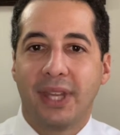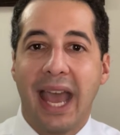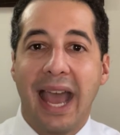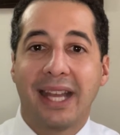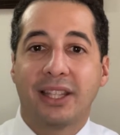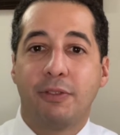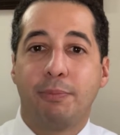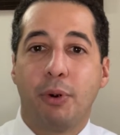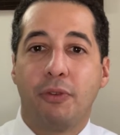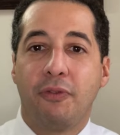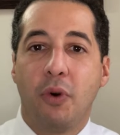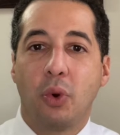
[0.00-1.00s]
Active
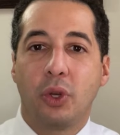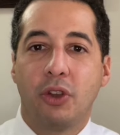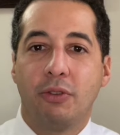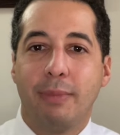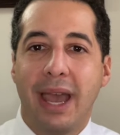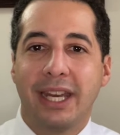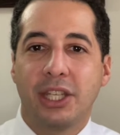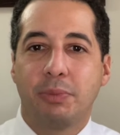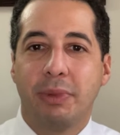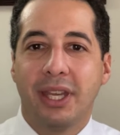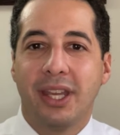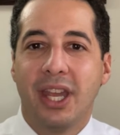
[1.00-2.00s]
portfolio
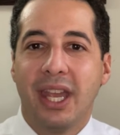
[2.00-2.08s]
management